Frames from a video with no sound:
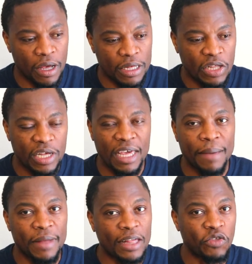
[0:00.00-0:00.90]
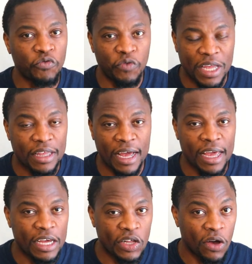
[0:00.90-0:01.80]
this is a game that's rigged
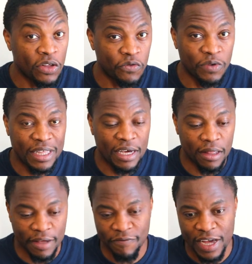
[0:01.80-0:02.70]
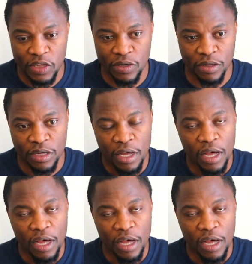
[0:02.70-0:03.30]
against us retail investors.